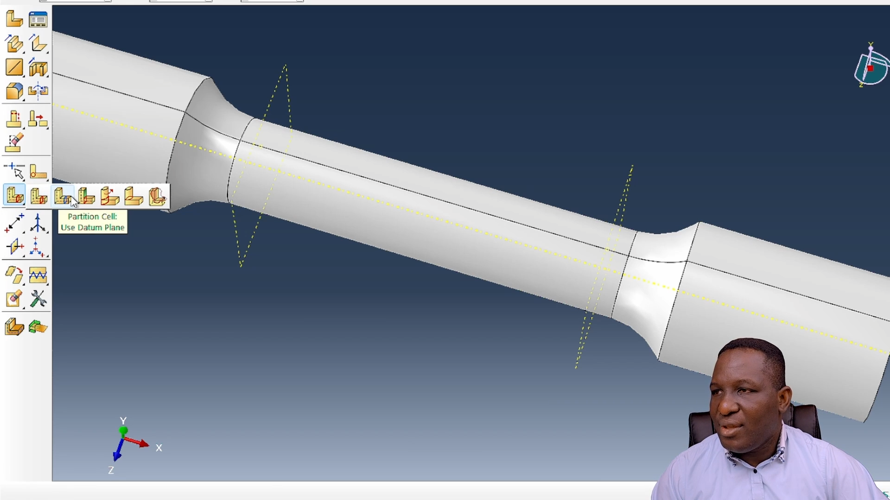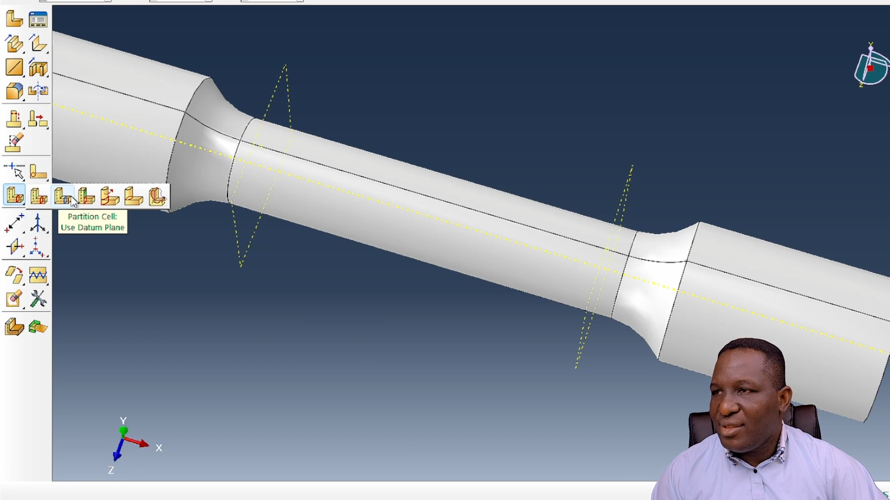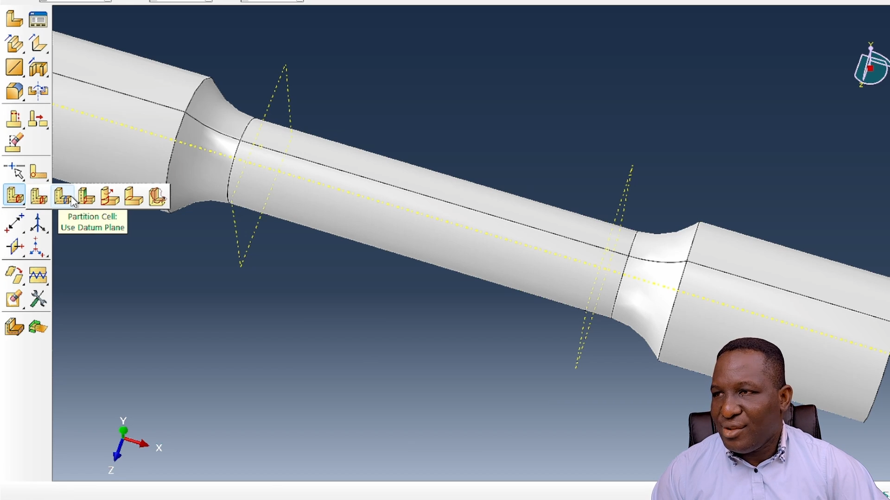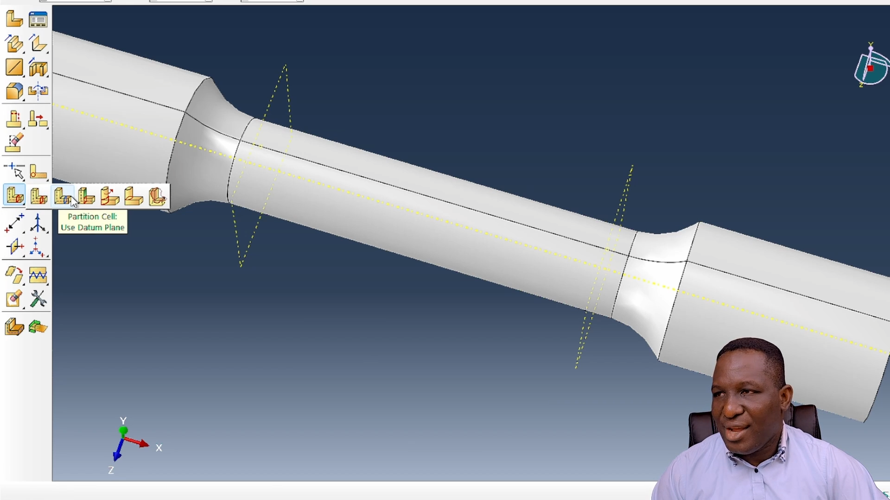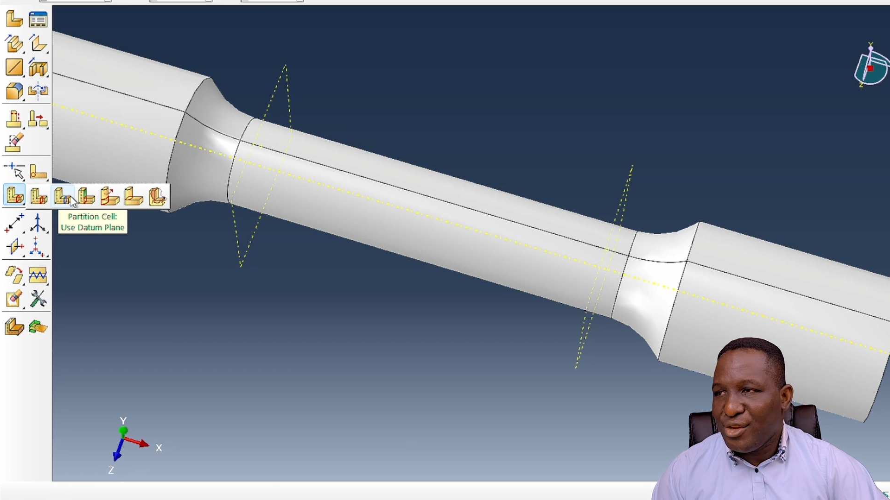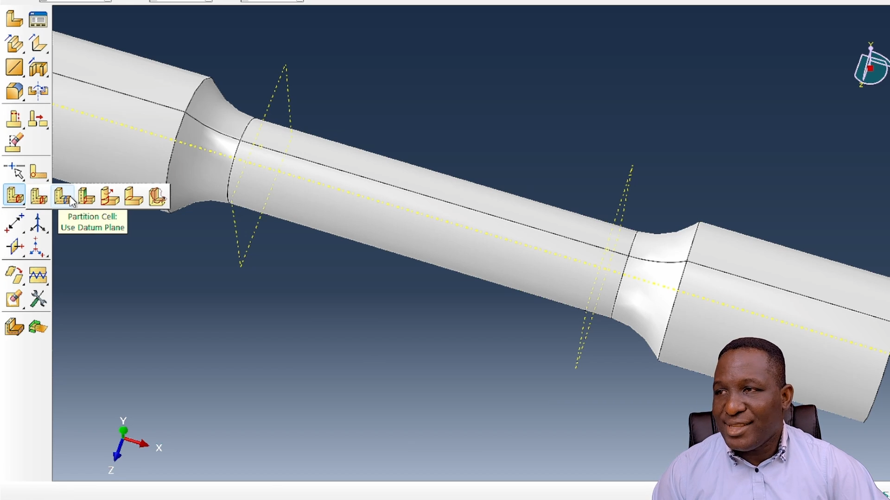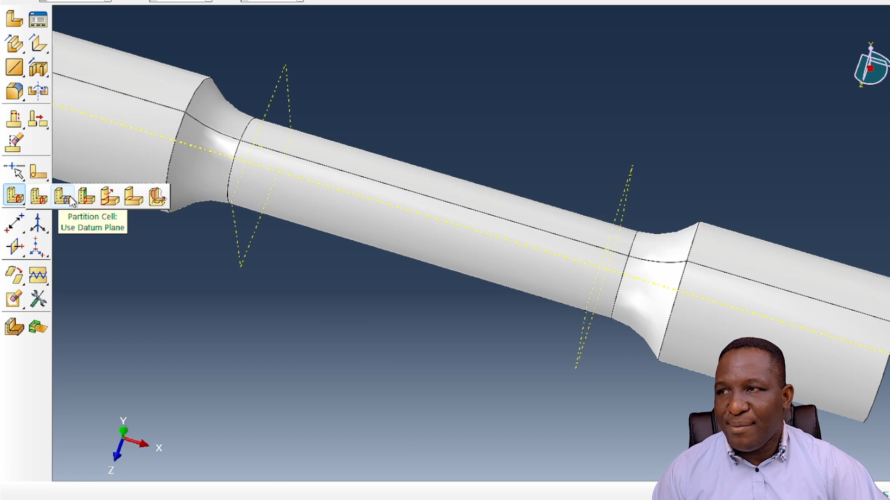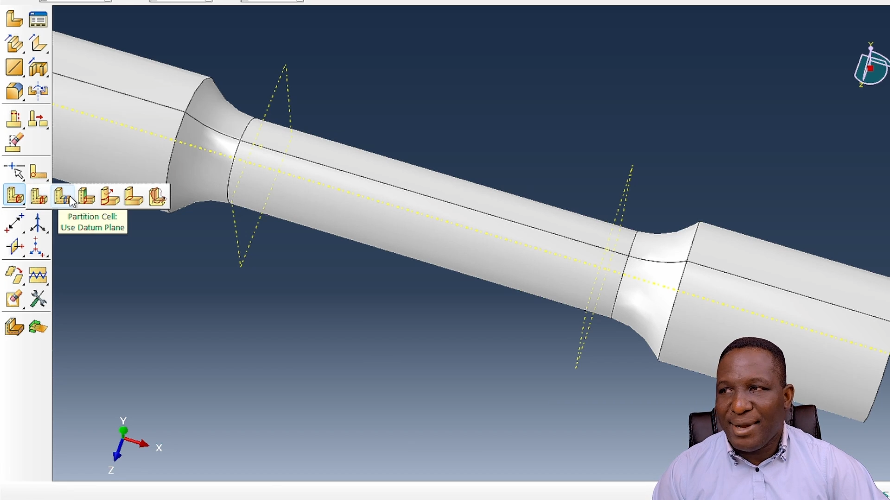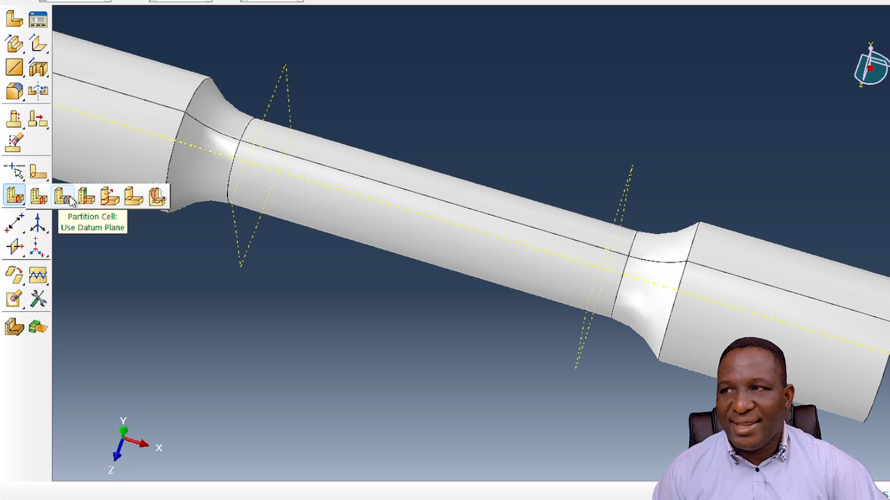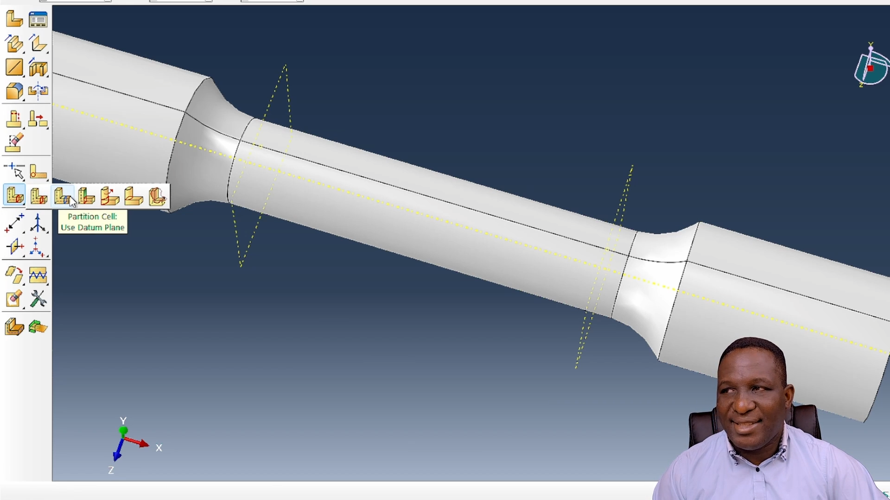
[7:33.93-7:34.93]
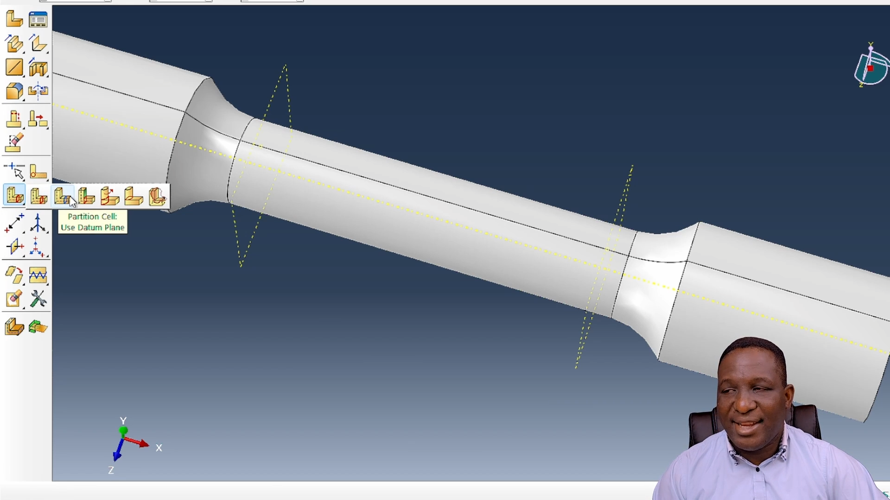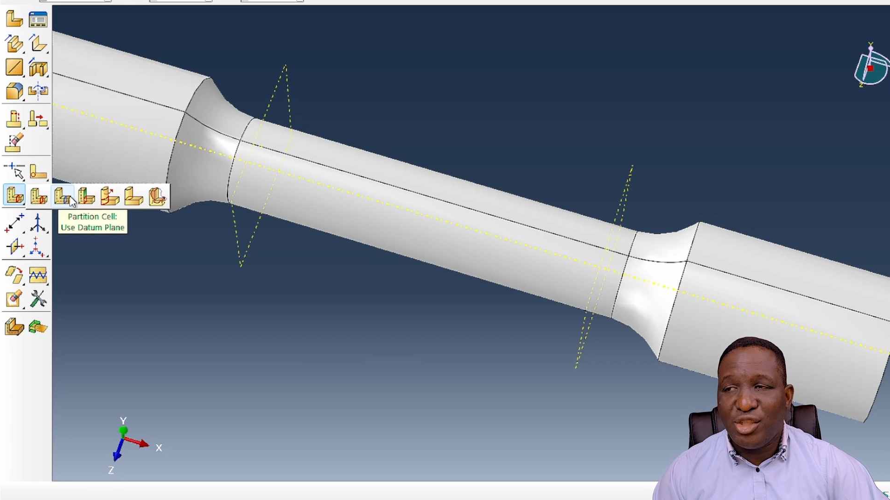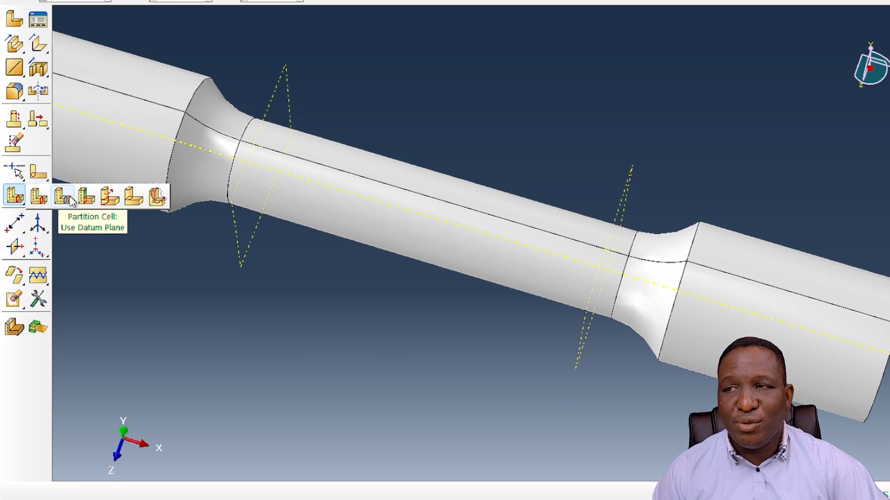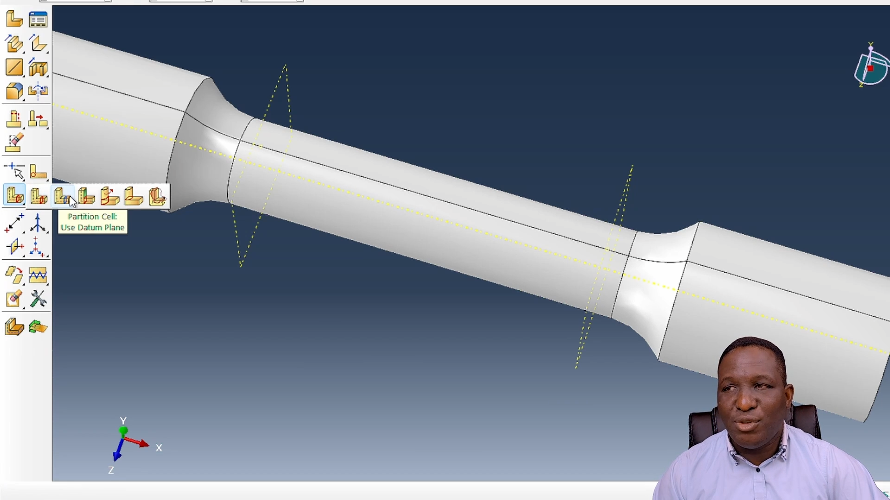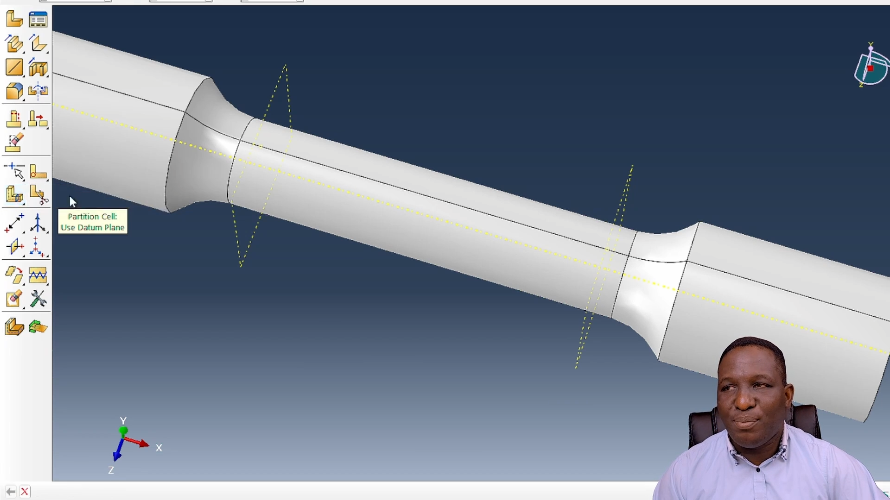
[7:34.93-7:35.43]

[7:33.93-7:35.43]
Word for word: so I use a, a datum